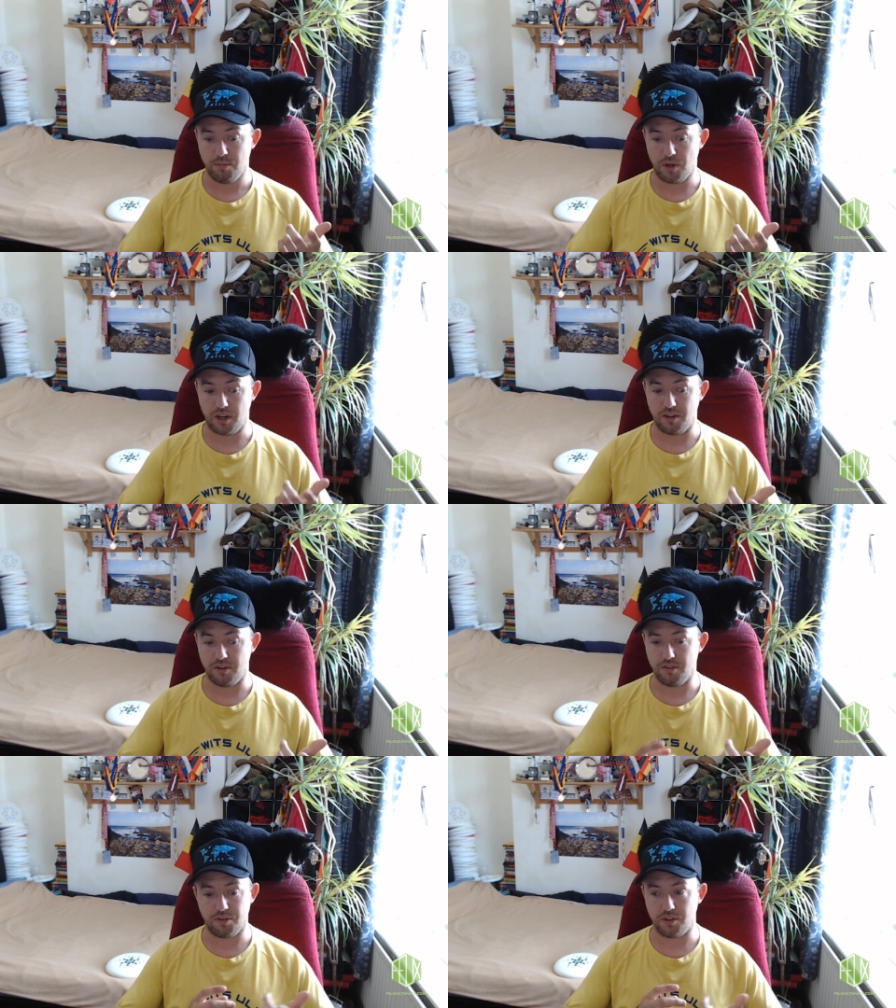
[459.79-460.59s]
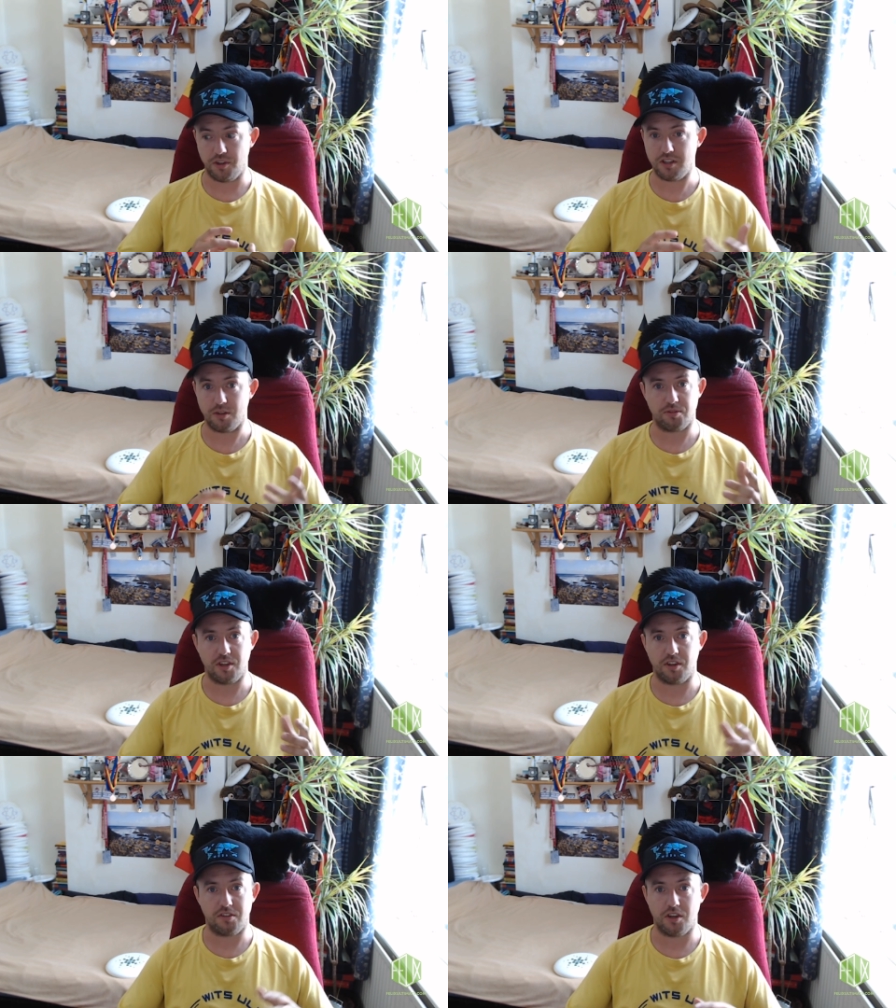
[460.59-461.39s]
But for 90%
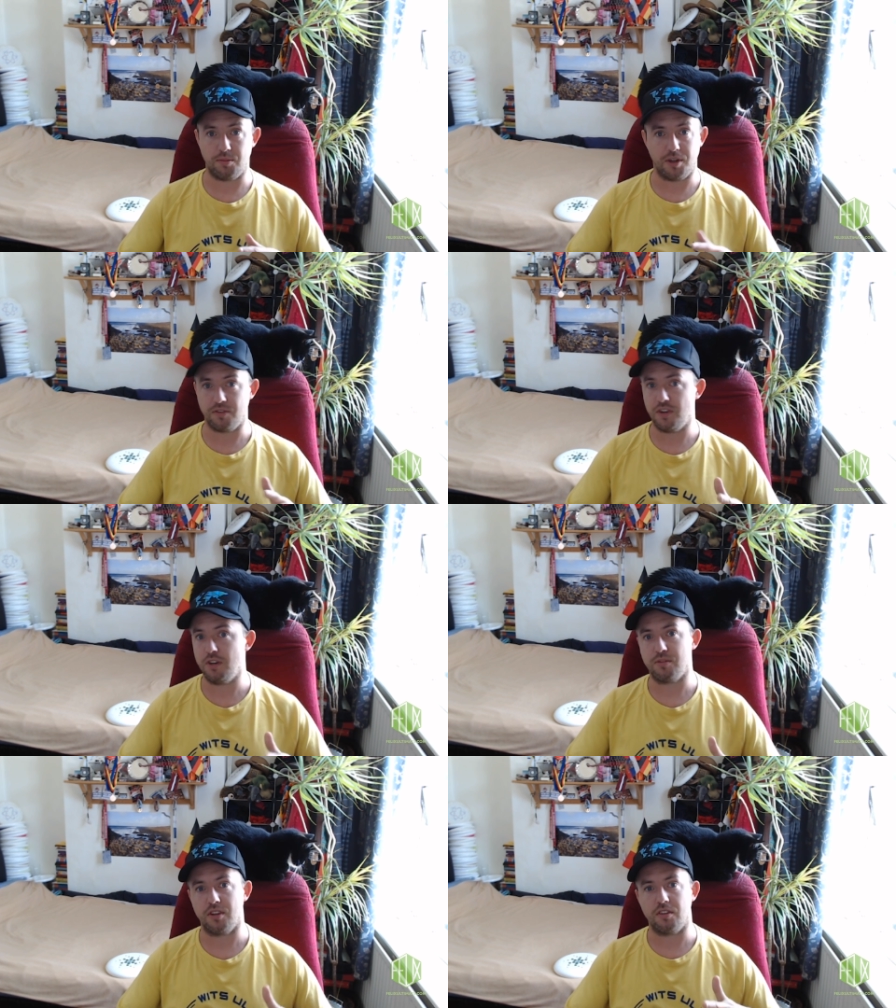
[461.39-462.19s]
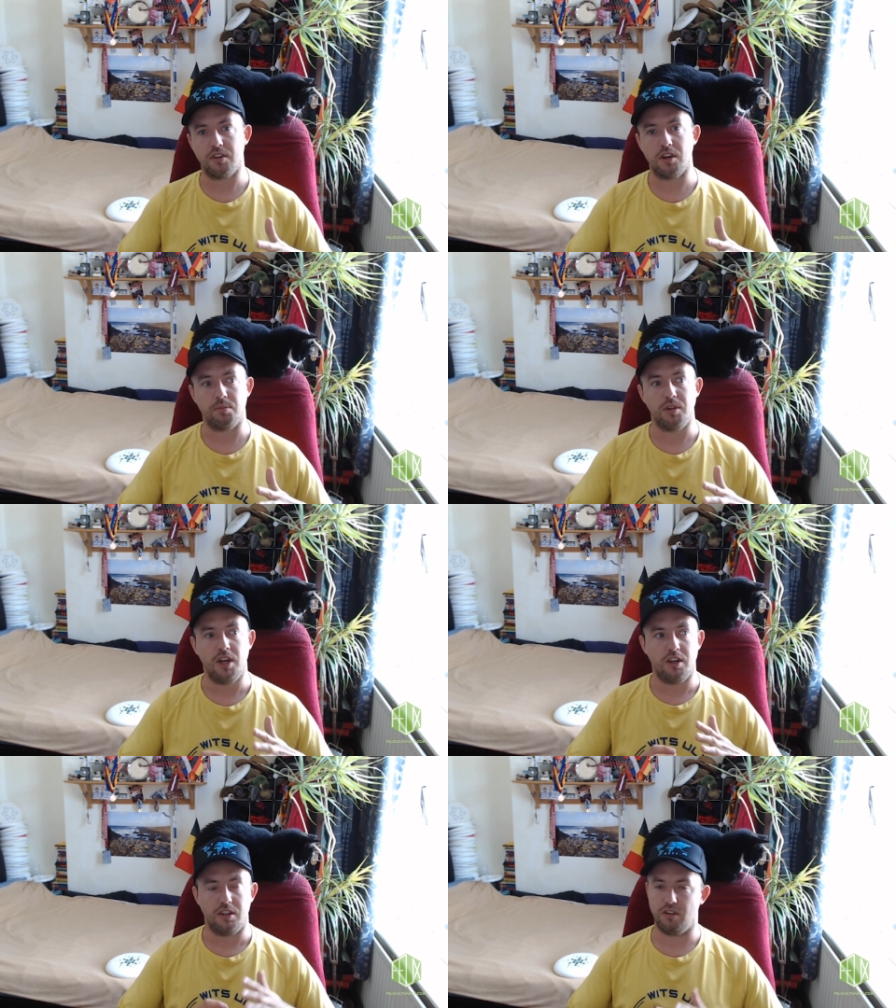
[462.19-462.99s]
of the time, 95% of the time,
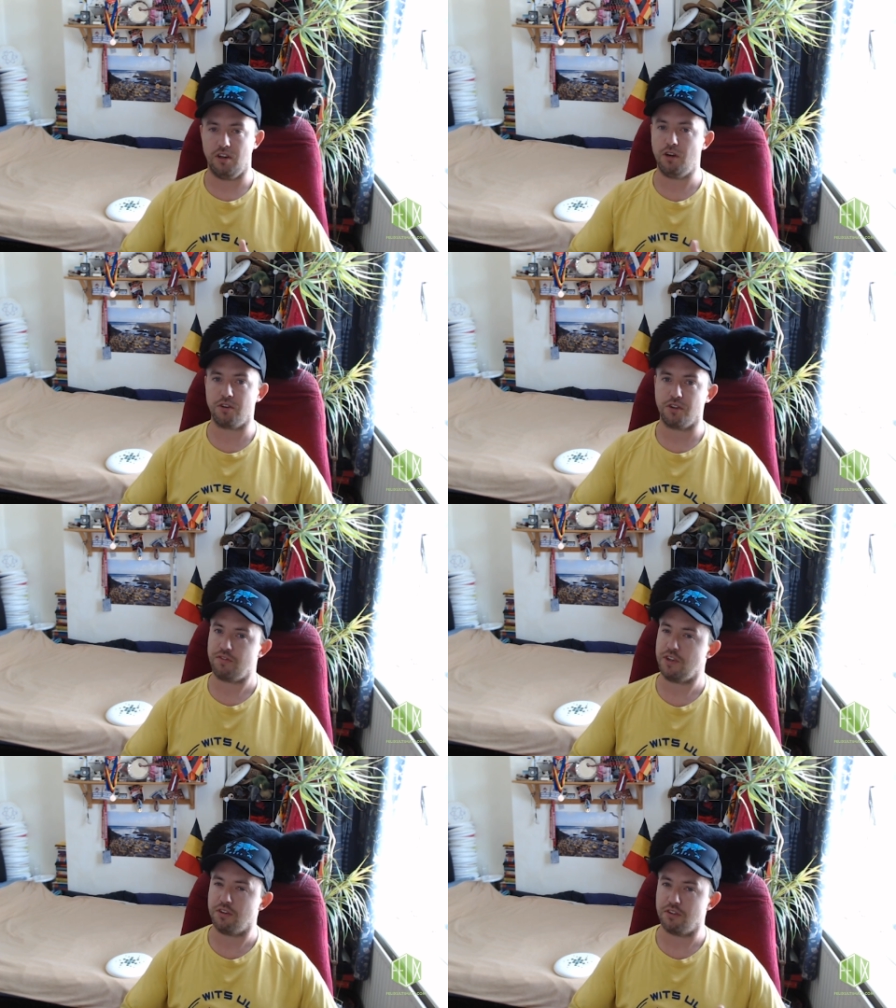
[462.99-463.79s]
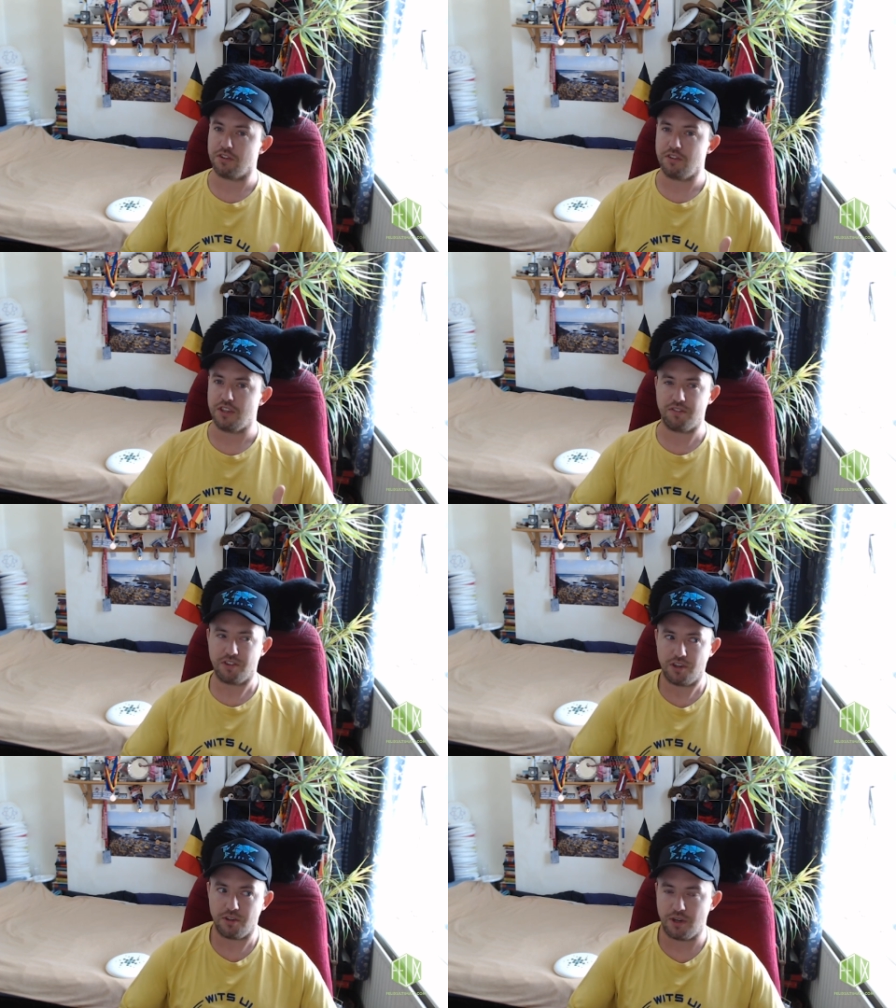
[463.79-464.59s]
you're alone on the field,
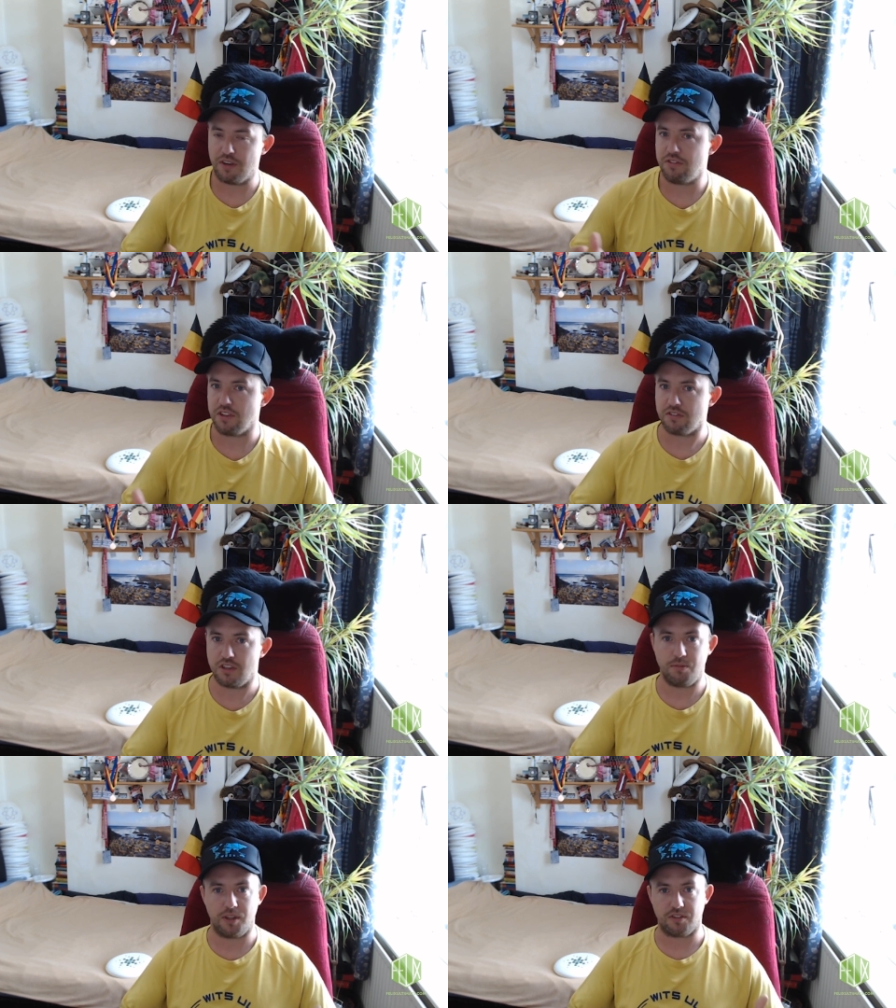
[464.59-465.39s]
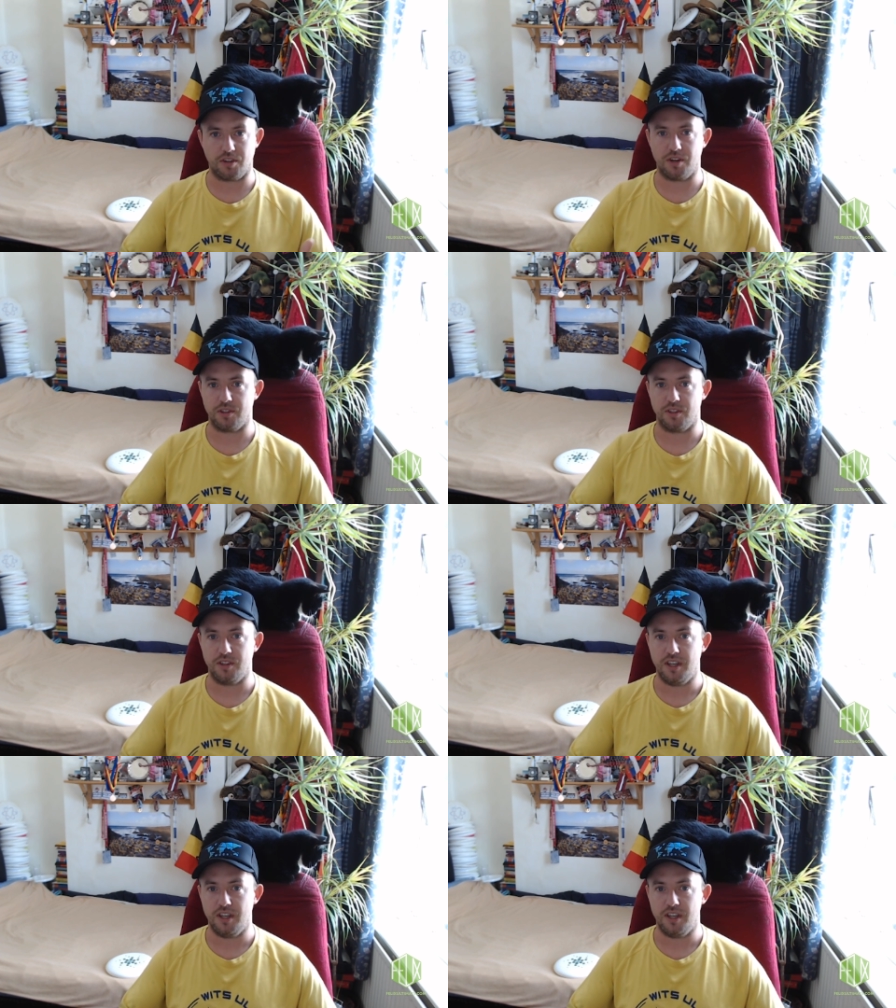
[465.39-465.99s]
even though you have 6 teammates around you.